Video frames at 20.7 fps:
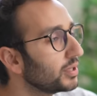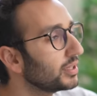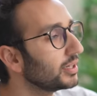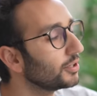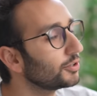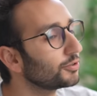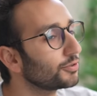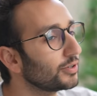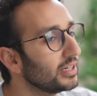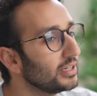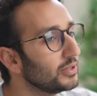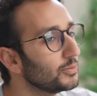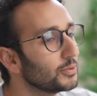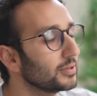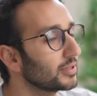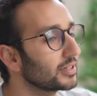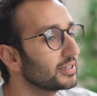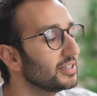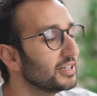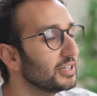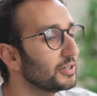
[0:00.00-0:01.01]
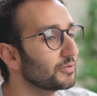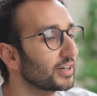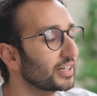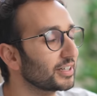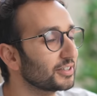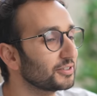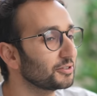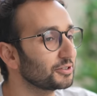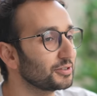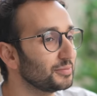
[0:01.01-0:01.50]
won the lottery, you wouldn't continue
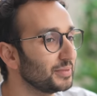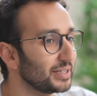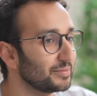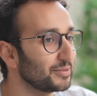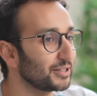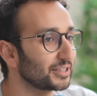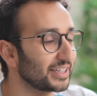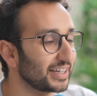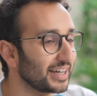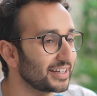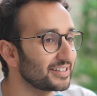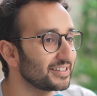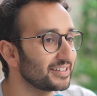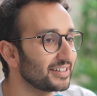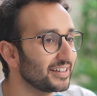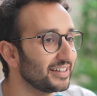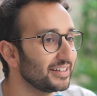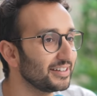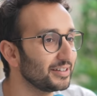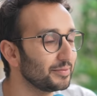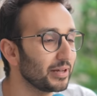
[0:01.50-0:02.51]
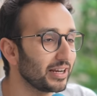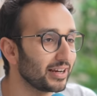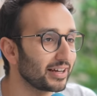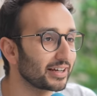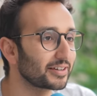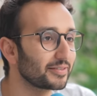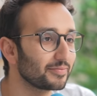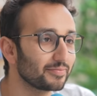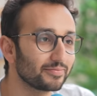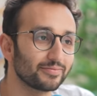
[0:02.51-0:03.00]
running a social media marketing agency. You'd be
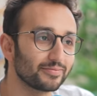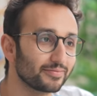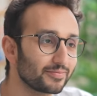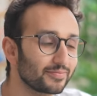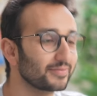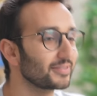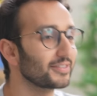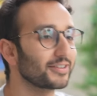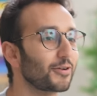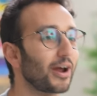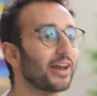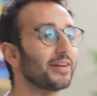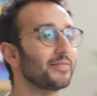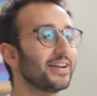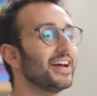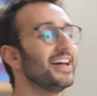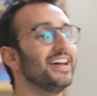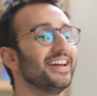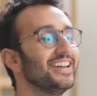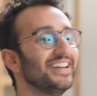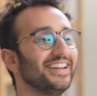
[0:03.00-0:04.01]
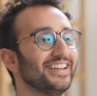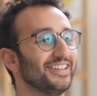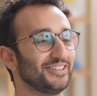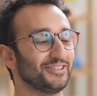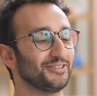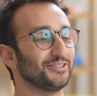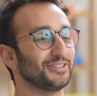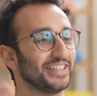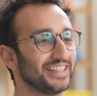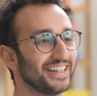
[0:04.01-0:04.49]
like, great,
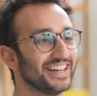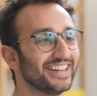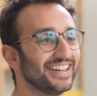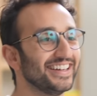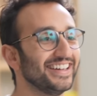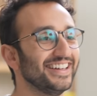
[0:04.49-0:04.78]
sorted.